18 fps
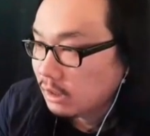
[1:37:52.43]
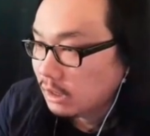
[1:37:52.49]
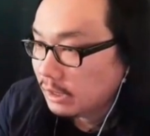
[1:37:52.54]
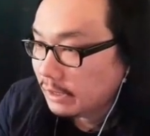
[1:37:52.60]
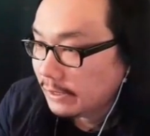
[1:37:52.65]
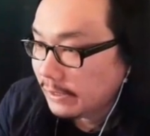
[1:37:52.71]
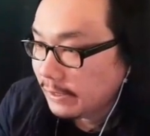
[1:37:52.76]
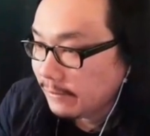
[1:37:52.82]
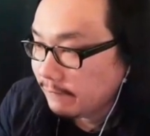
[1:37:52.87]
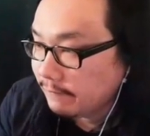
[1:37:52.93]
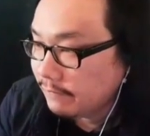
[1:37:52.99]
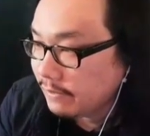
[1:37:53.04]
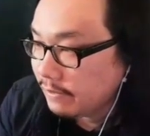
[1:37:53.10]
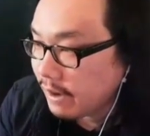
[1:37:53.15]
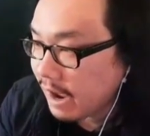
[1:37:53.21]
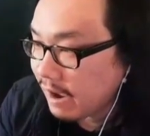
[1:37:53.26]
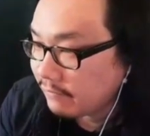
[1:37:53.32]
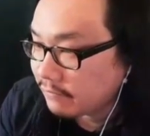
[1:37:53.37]
Um,
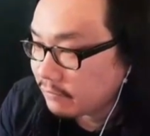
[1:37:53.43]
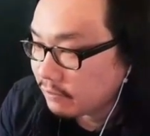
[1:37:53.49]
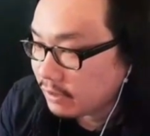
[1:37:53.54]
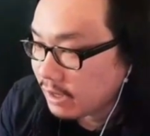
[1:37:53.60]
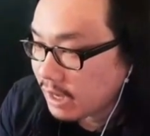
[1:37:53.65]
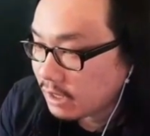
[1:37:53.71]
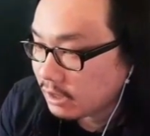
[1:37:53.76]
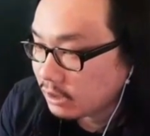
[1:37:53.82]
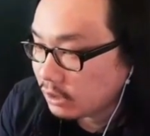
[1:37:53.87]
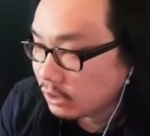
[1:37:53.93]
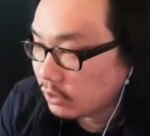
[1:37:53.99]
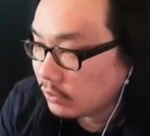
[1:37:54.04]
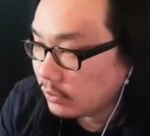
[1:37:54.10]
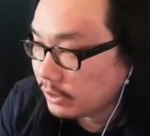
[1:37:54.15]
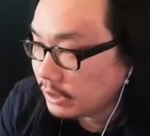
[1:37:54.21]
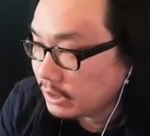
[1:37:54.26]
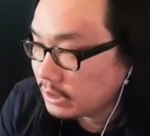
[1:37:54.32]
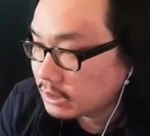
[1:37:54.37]
after that, though,
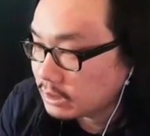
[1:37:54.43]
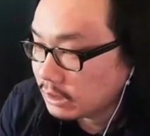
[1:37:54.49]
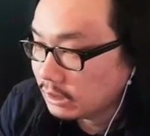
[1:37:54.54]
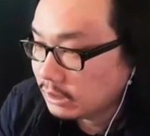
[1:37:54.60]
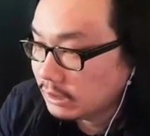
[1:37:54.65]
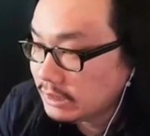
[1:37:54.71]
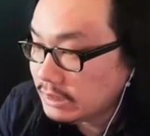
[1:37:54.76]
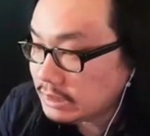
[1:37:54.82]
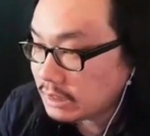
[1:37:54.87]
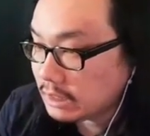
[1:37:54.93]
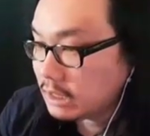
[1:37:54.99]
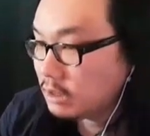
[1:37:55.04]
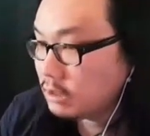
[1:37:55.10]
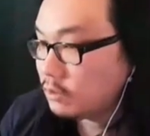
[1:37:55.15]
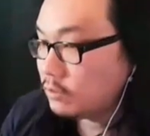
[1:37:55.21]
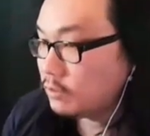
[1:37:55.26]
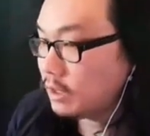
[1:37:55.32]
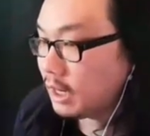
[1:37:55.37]
is Lindsay,
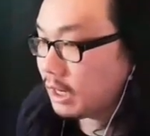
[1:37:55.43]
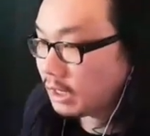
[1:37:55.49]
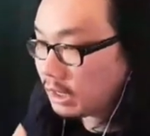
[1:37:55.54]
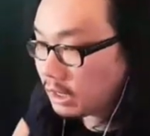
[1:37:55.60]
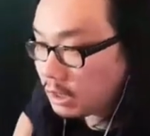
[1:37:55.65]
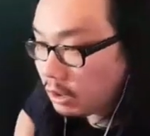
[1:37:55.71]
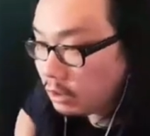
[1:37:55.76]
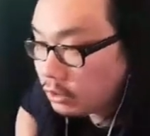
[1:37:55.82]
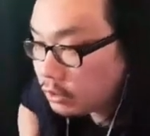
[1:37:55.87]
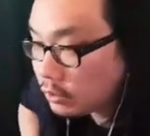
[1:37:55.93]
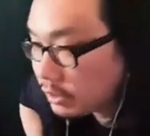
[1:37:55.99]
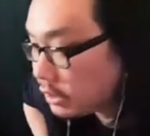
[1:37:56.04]
who got a Culture